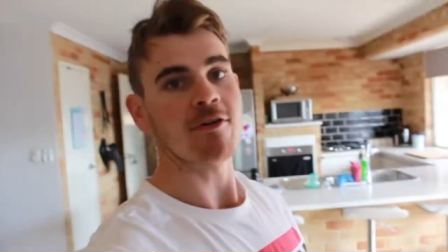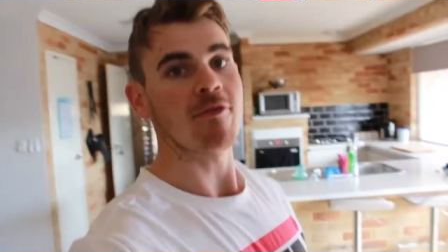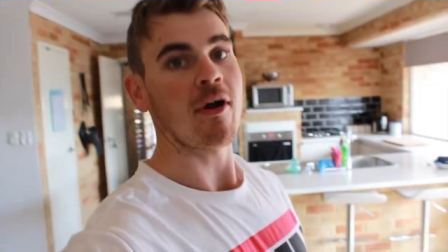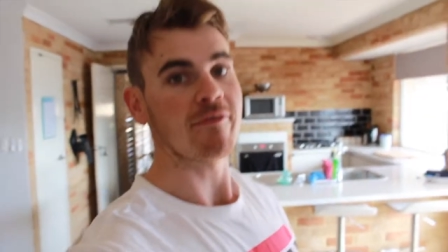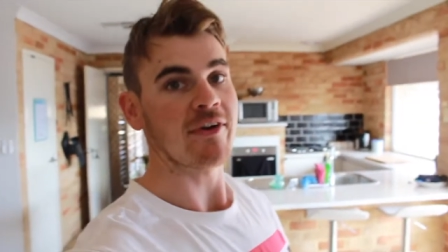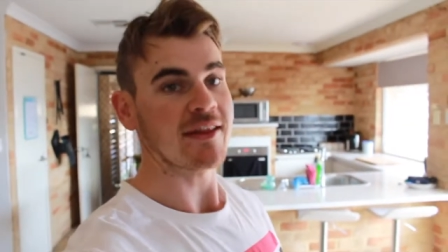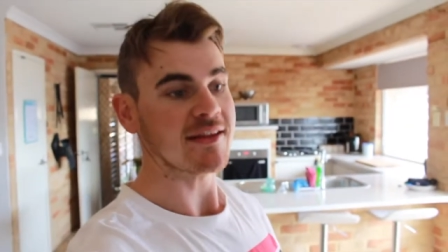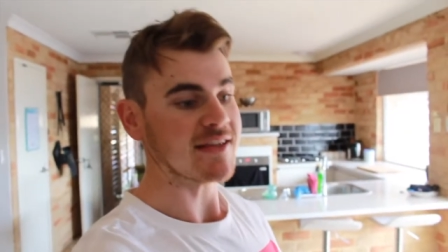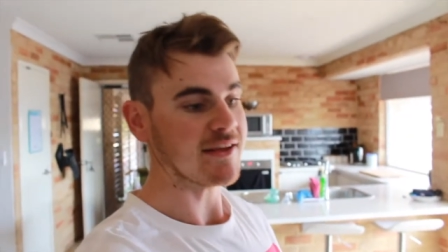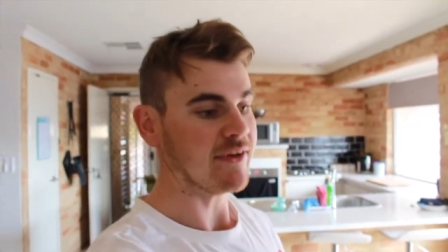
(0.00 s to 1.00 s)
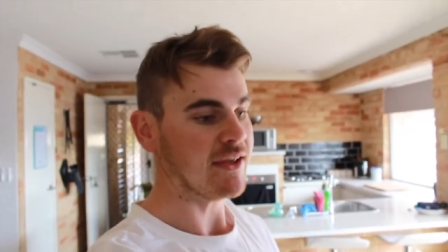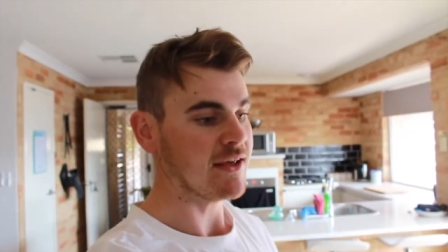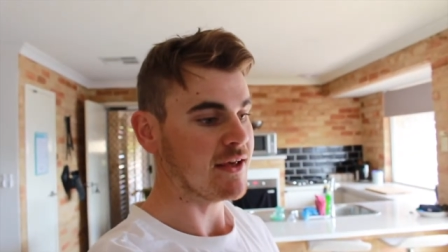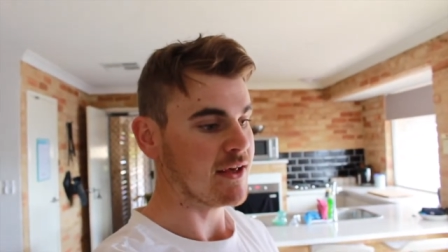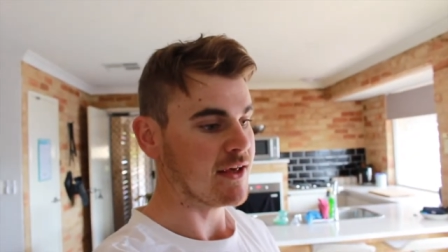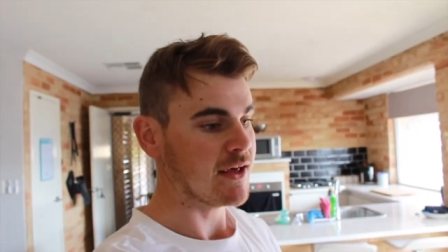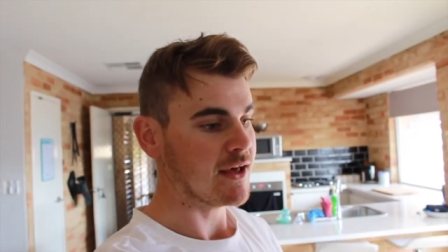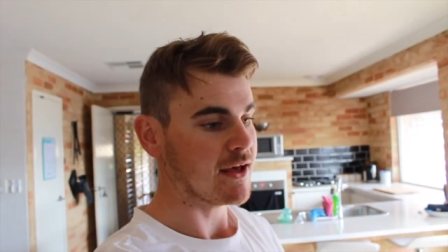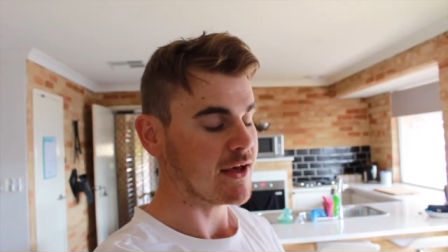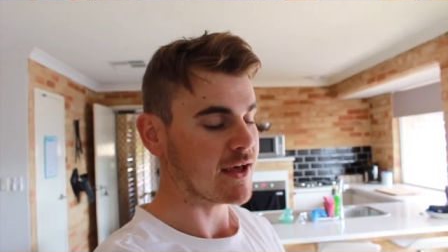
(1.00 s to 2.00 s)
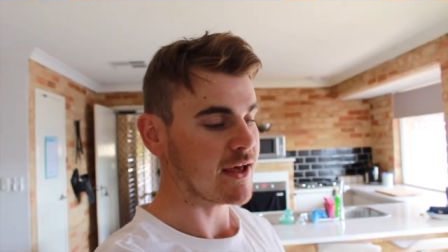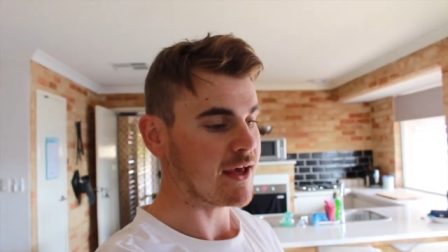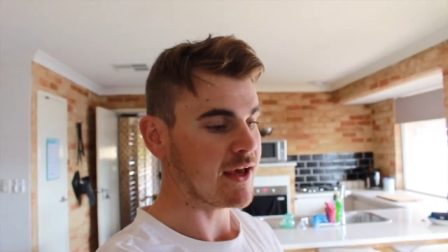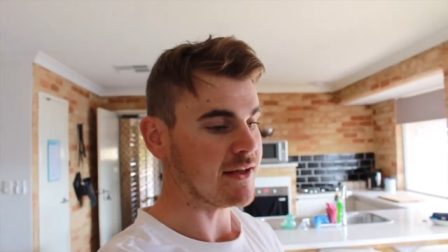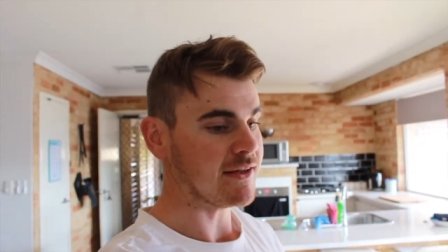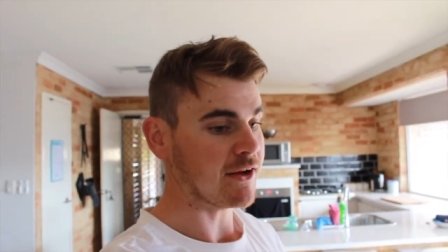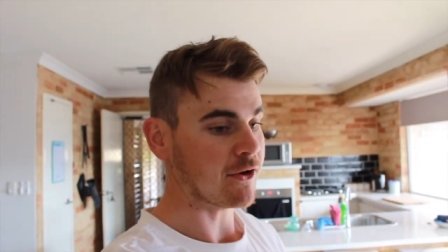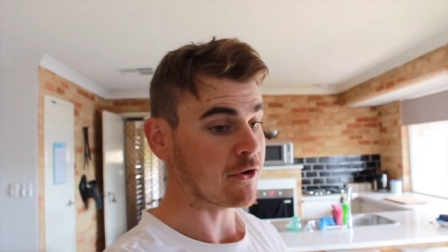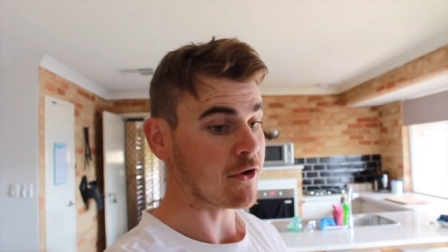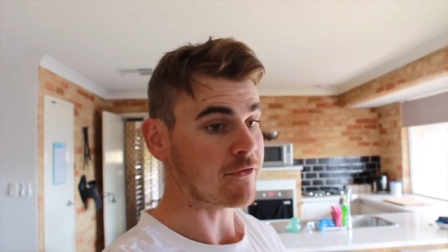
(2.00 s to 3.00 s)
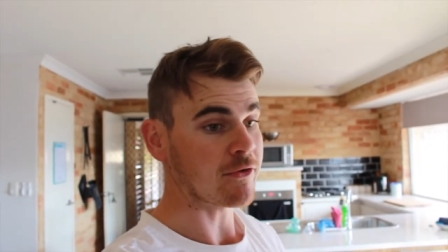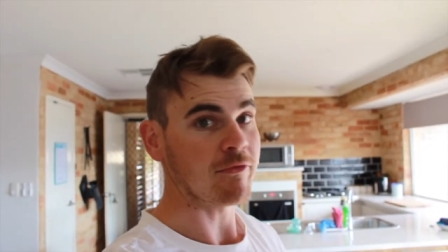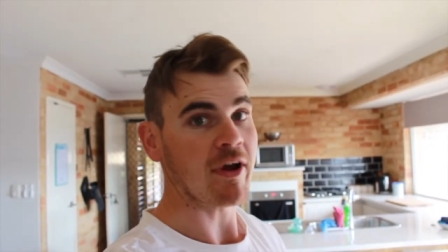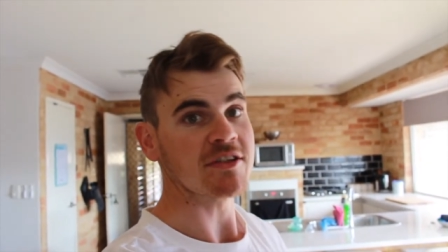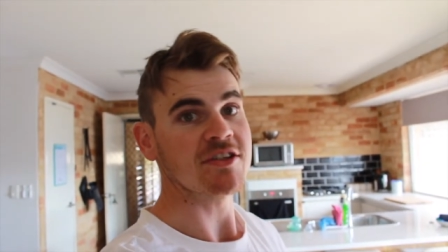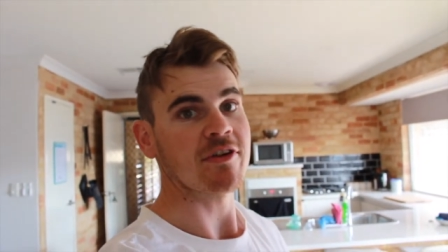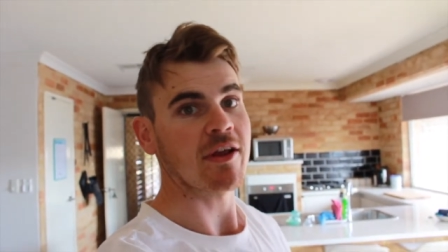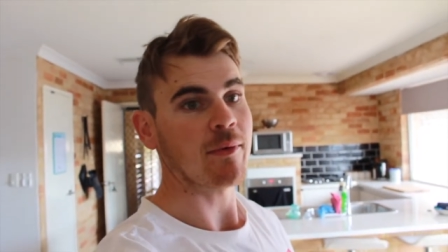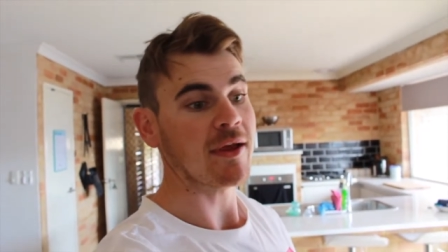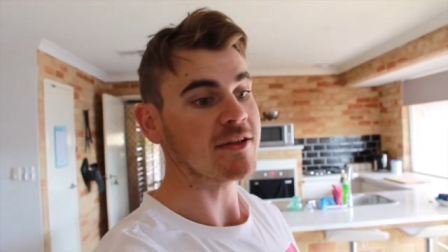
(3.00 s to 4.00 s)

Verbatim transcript: Right in front of the T V. And then I'm going to go for a run straight away.